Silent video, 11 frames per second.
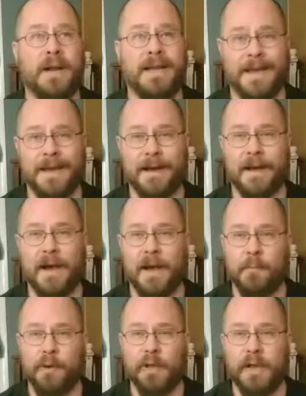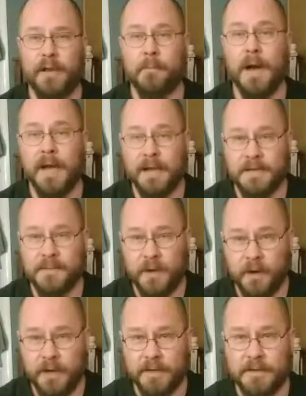But again, I am relaying my
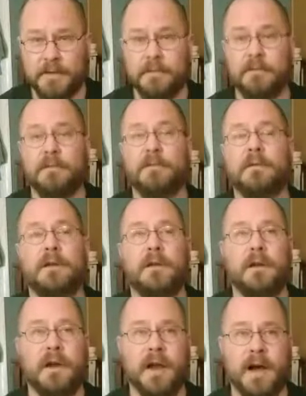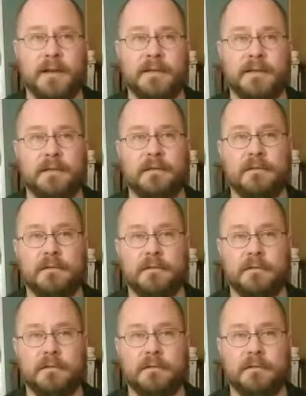experience, not